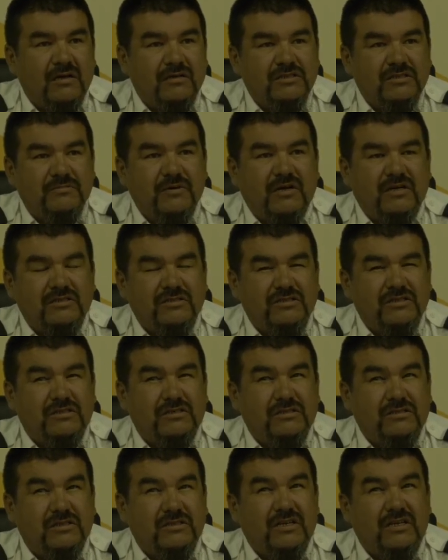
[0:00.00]
she,
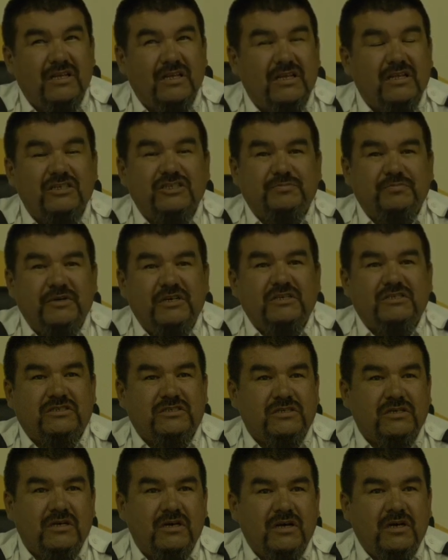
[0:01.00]
she, she did a little speech